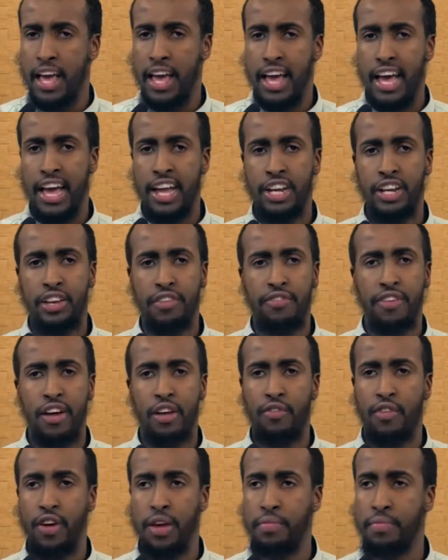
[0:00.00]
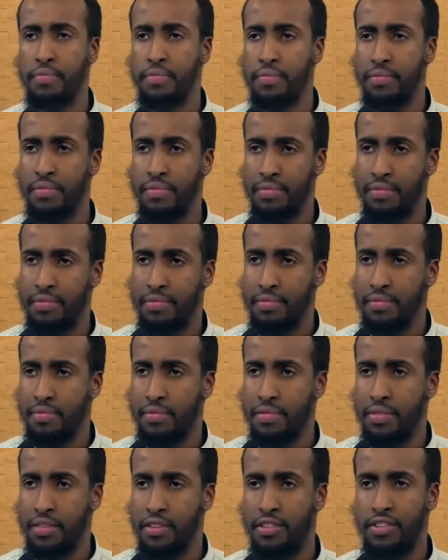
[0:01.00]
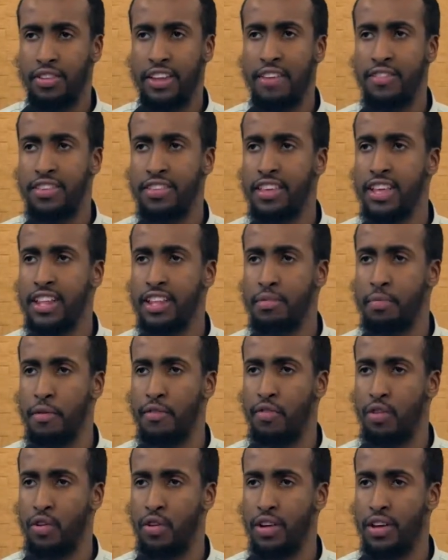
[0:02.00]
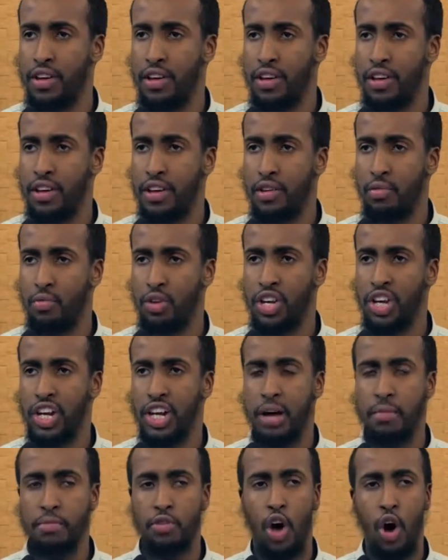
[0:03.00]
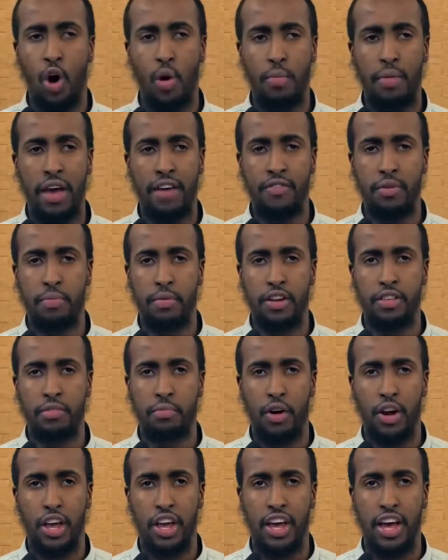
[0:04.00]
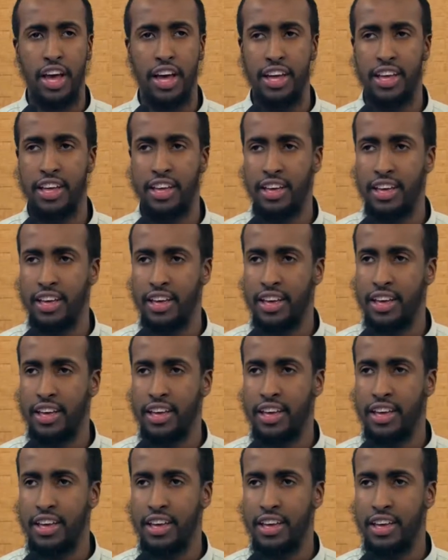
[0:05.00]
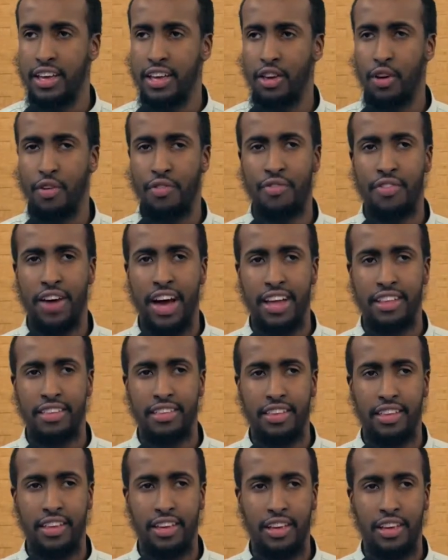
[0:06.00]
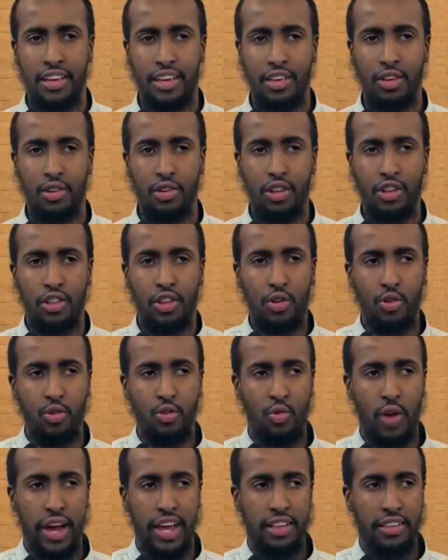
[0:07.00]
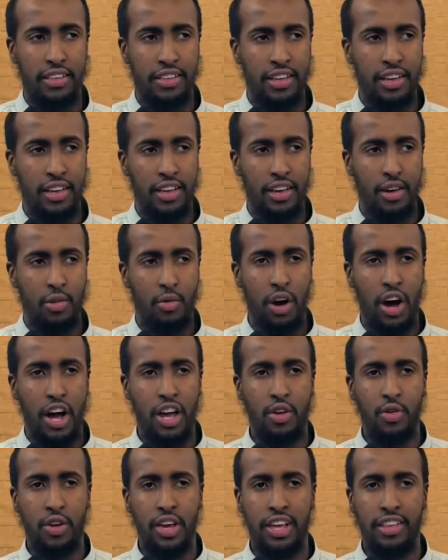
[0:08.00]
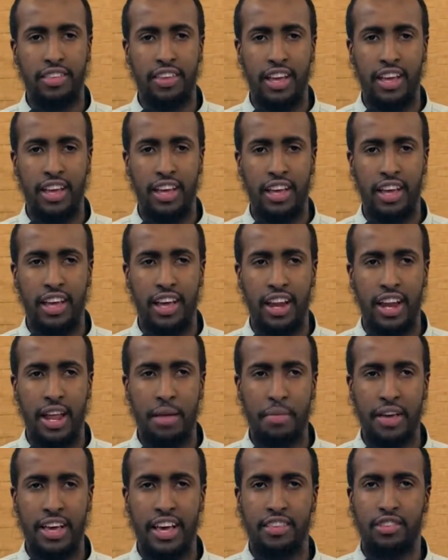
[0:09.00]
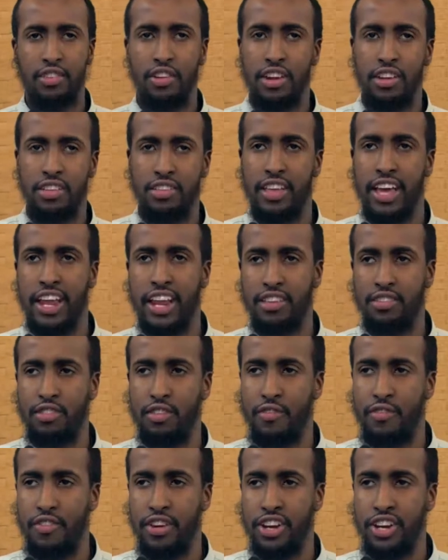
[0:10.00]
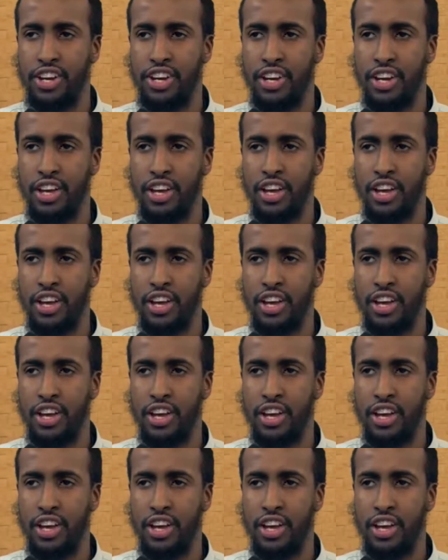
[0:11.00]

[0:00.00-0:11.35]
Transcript: and she fell for him. She's never seen this before. When she comes home, everybody's mocking her. You're fat. You need to lose weight. What are you eating? Let me guess, you're going to stay next to the fridge.